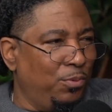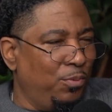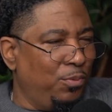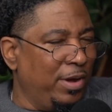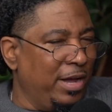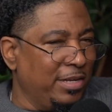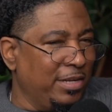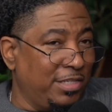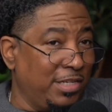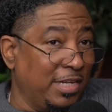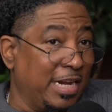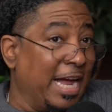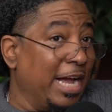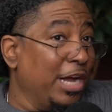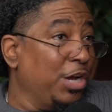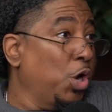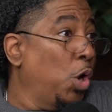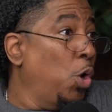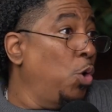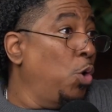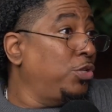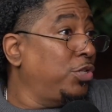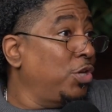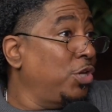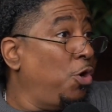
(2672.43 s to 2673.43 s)
Where should I
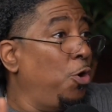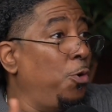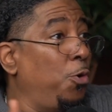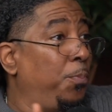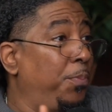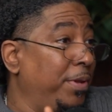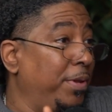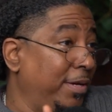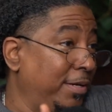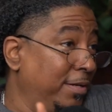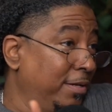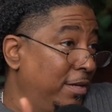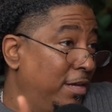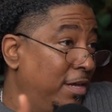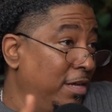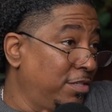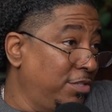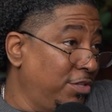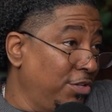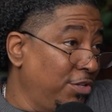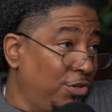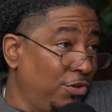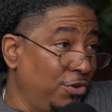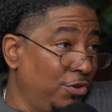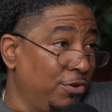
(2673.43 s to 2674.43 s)
go to open a
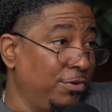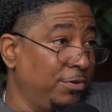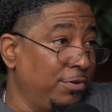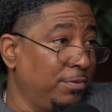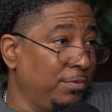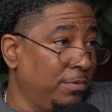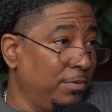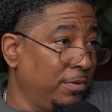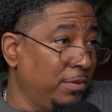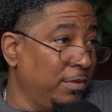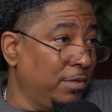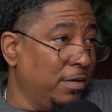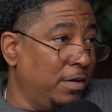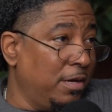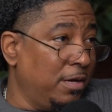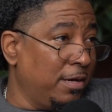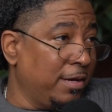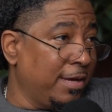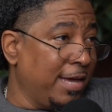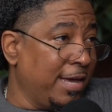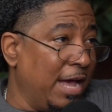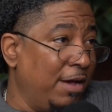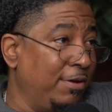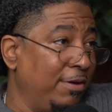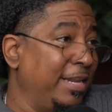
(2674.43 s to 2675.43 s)
secure
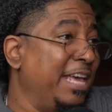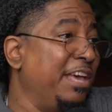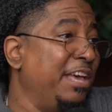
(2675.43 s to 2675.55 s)
account.